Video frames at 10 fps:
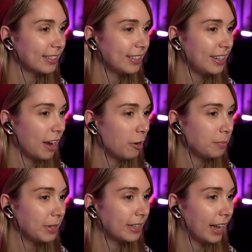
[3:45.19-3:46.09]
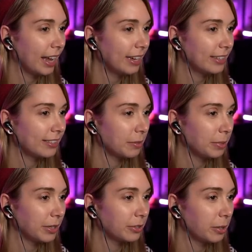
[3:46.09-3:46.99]
Seeing how big the head is
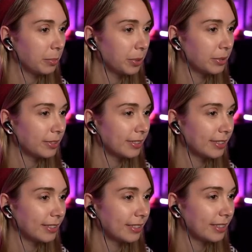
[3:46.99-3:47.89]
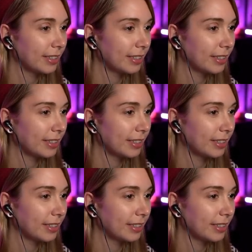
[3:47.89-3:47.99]
compared to the person.